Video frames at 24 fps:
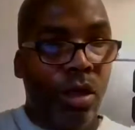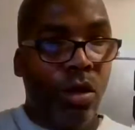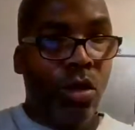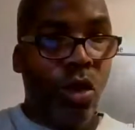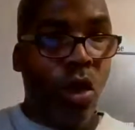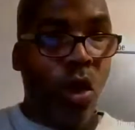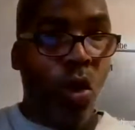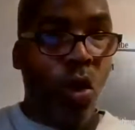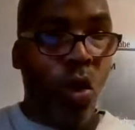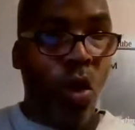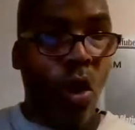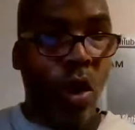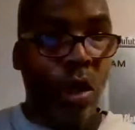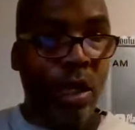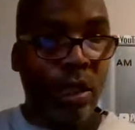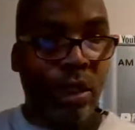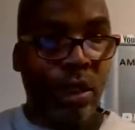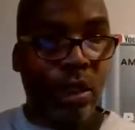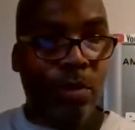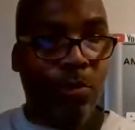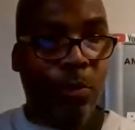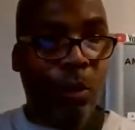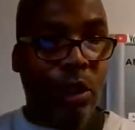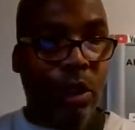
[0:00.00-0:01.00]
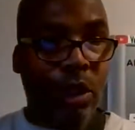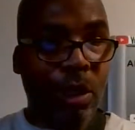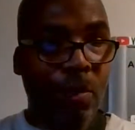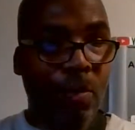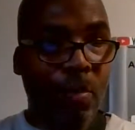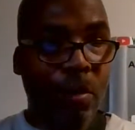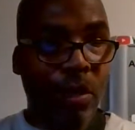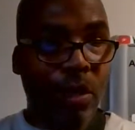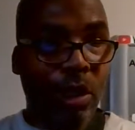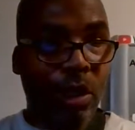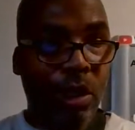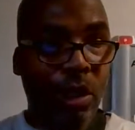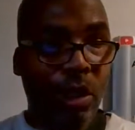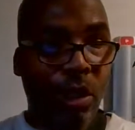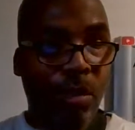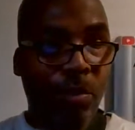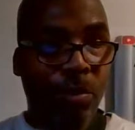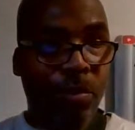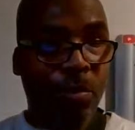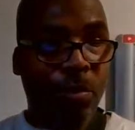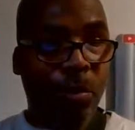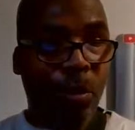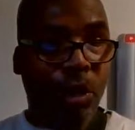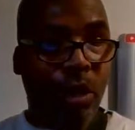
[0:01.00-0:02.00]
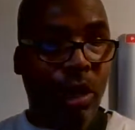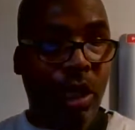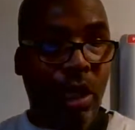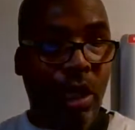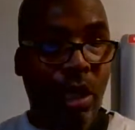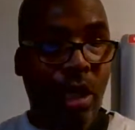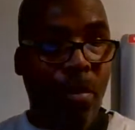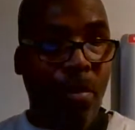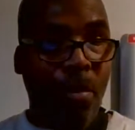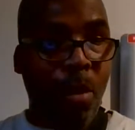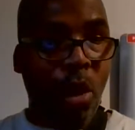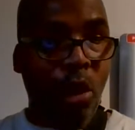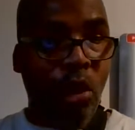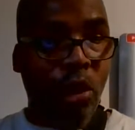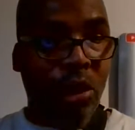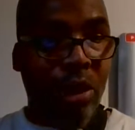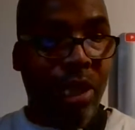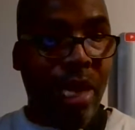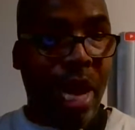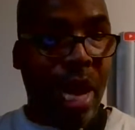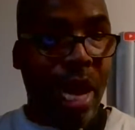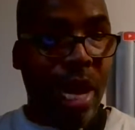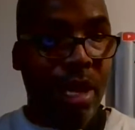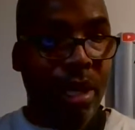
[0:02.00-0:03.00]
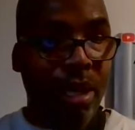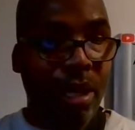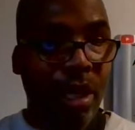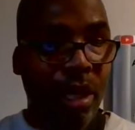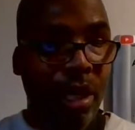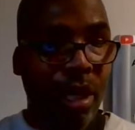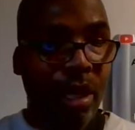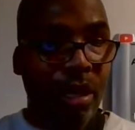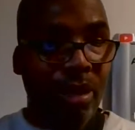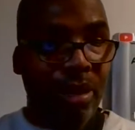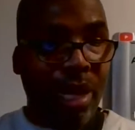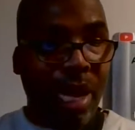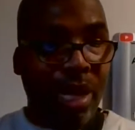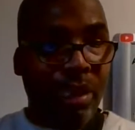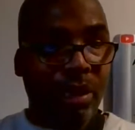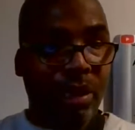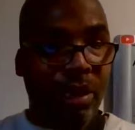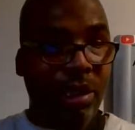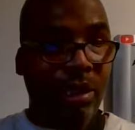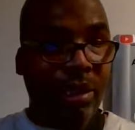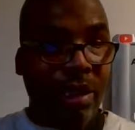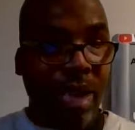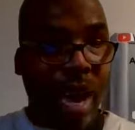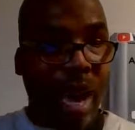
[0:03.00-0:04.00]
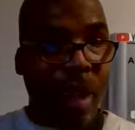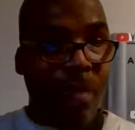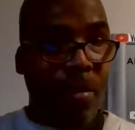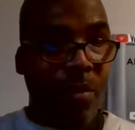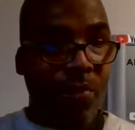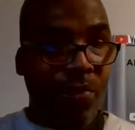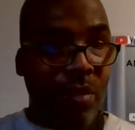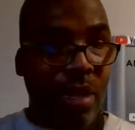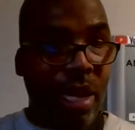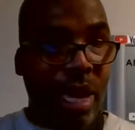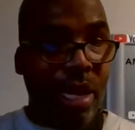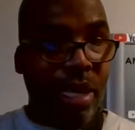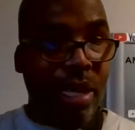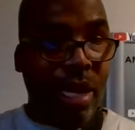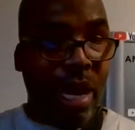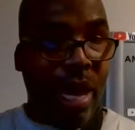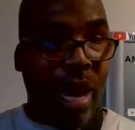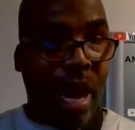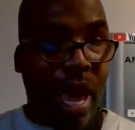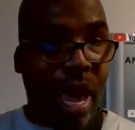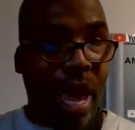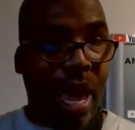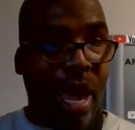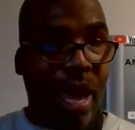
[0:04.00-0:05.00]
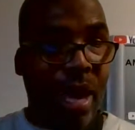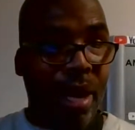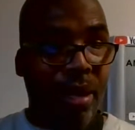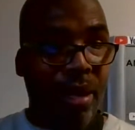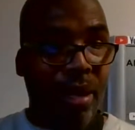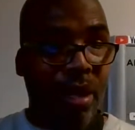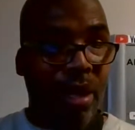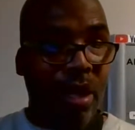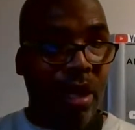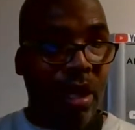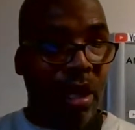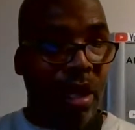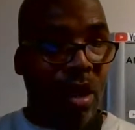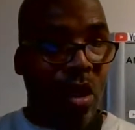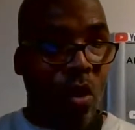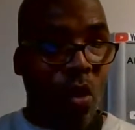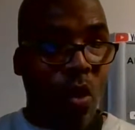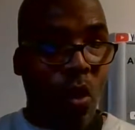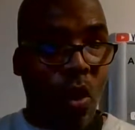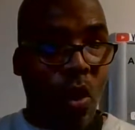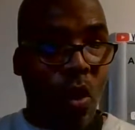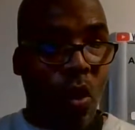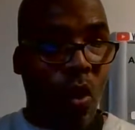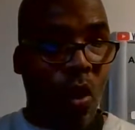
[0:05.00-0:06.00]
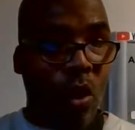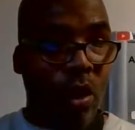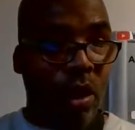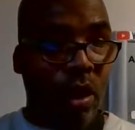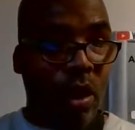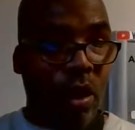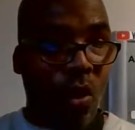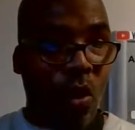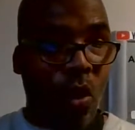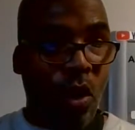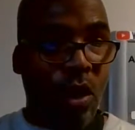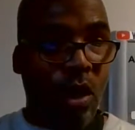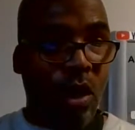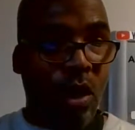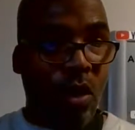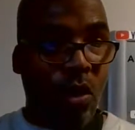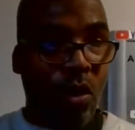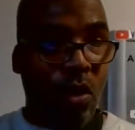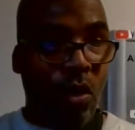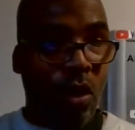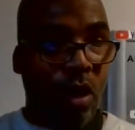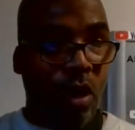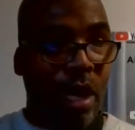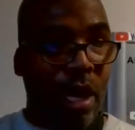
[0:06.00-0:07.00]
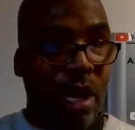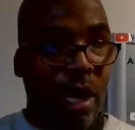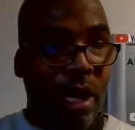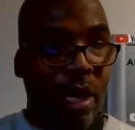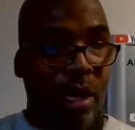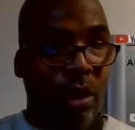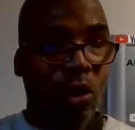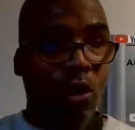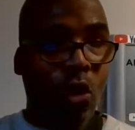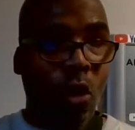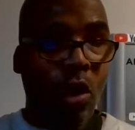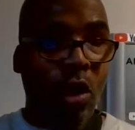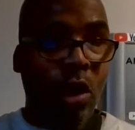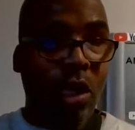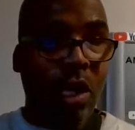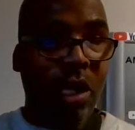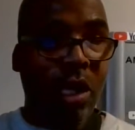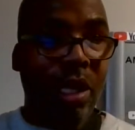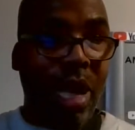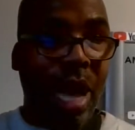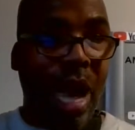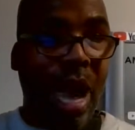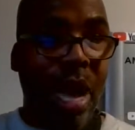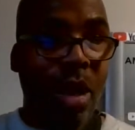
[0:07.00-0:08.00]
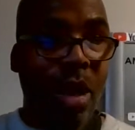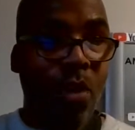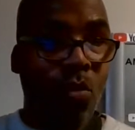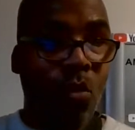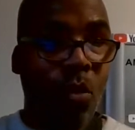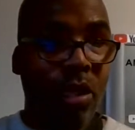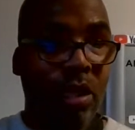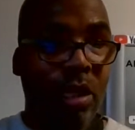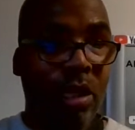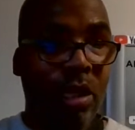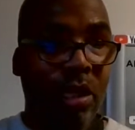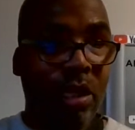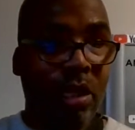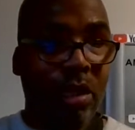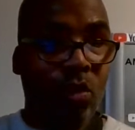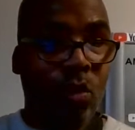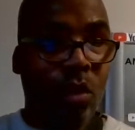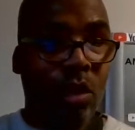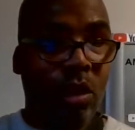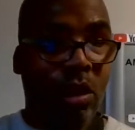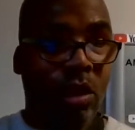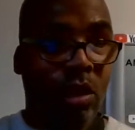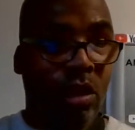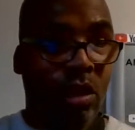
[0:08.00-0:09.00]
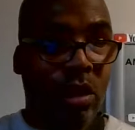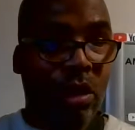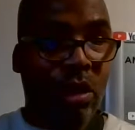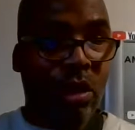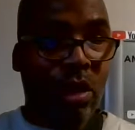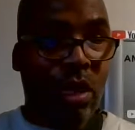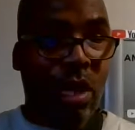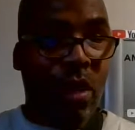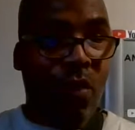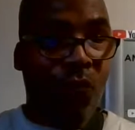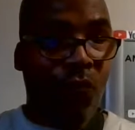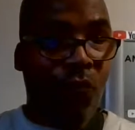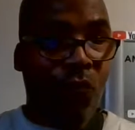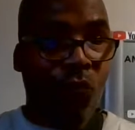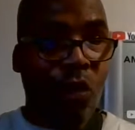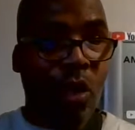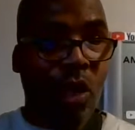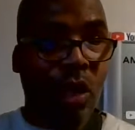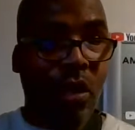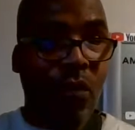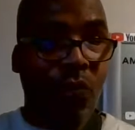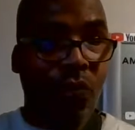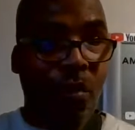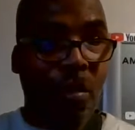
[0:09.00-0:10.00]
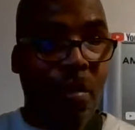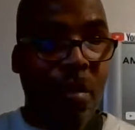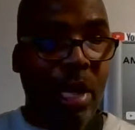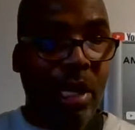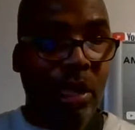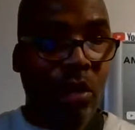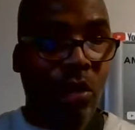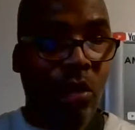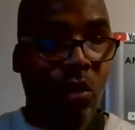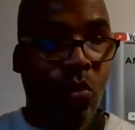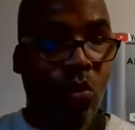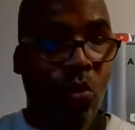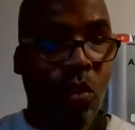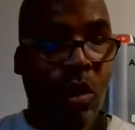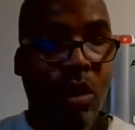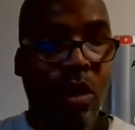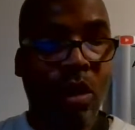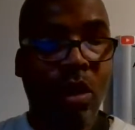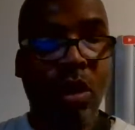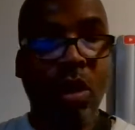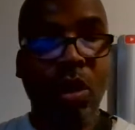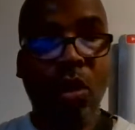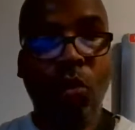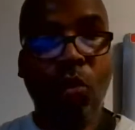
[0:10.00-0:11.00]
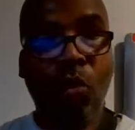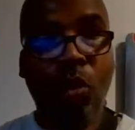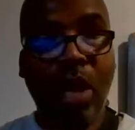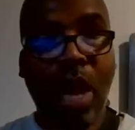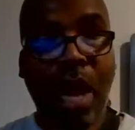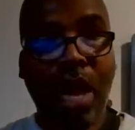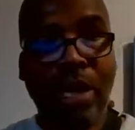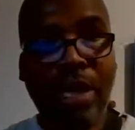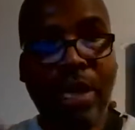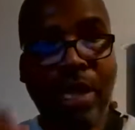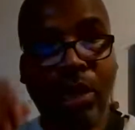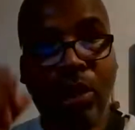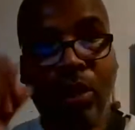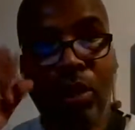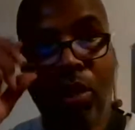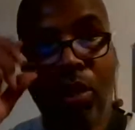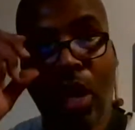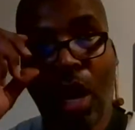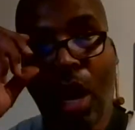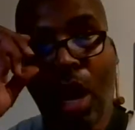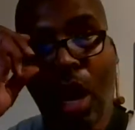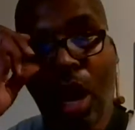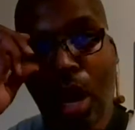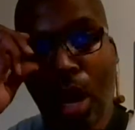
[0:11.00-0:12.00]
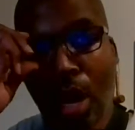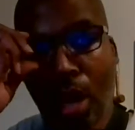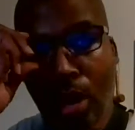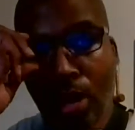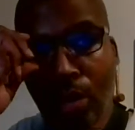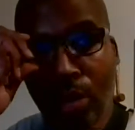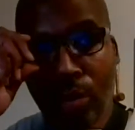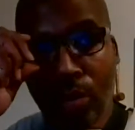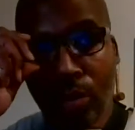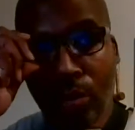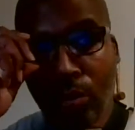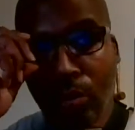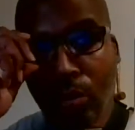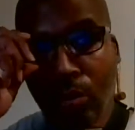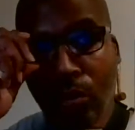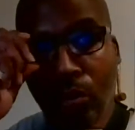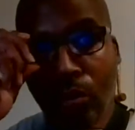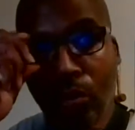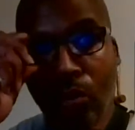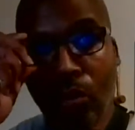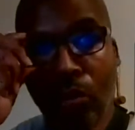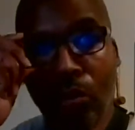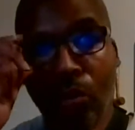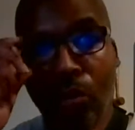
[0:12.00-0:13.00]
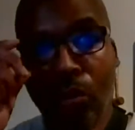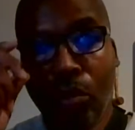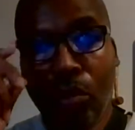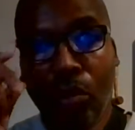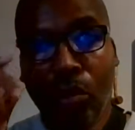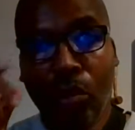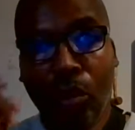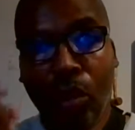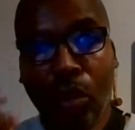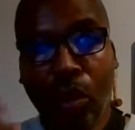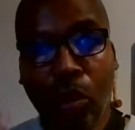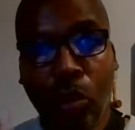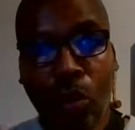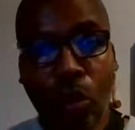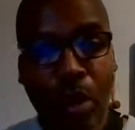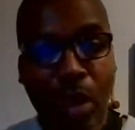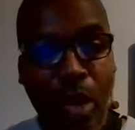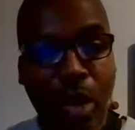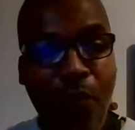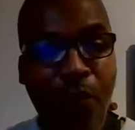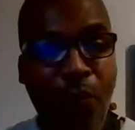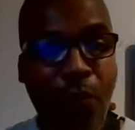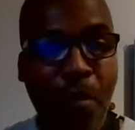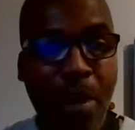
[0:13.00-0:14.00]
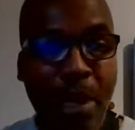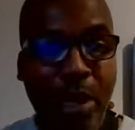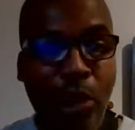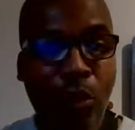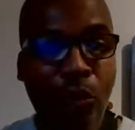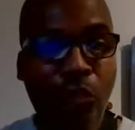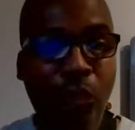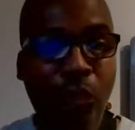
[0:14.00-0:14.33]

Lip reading: on this particular merch line, that's the time of day that I had on. It's going to align with real information when I get to when the information